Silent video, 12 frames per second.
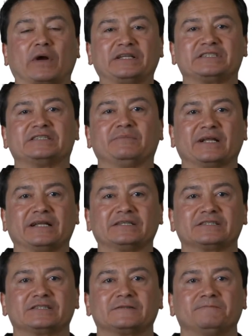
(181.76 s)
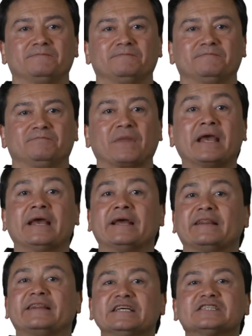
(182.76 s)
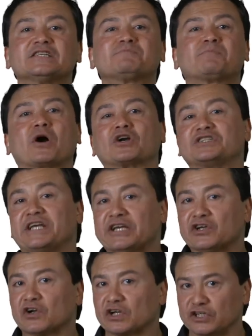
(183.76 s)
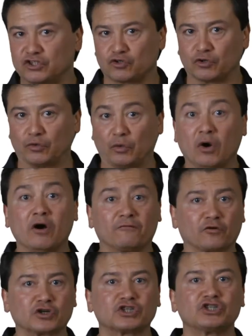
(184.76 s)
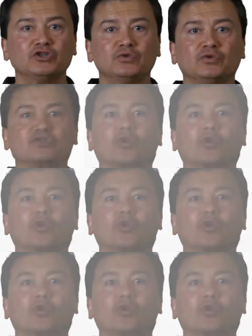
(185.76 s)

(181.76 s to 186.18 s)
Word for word: right stimulus. This is particularly true for shoes